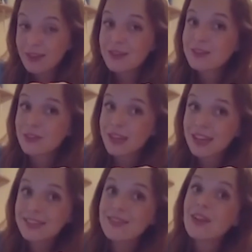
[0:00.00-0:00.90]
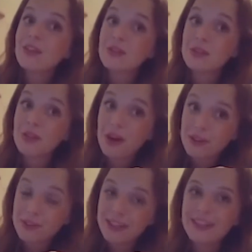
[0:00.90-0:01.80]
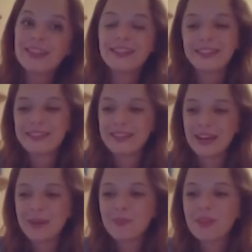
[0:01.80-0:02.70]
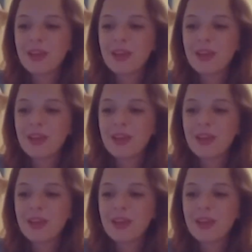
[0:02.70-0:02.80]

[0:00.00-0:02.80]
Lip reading: So it is lottery this time.